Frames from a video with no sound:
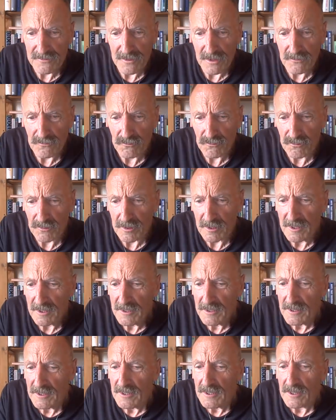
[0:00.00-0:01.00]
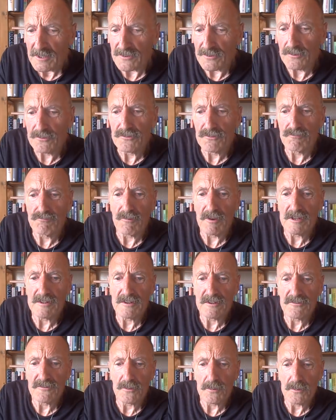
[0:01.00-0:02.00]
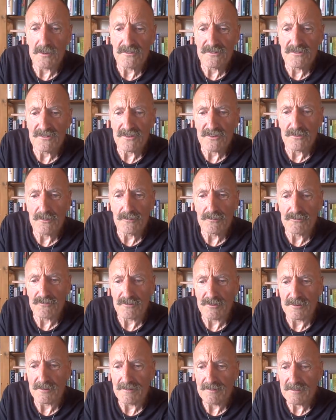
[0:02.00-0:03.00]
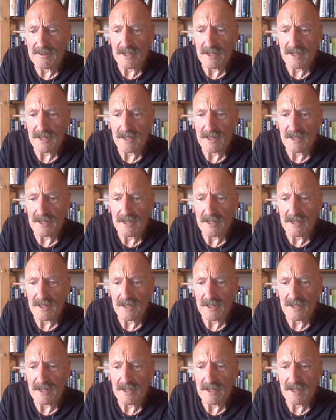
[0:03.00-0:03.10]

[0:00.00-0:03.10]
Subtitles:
century and used to read it to his children.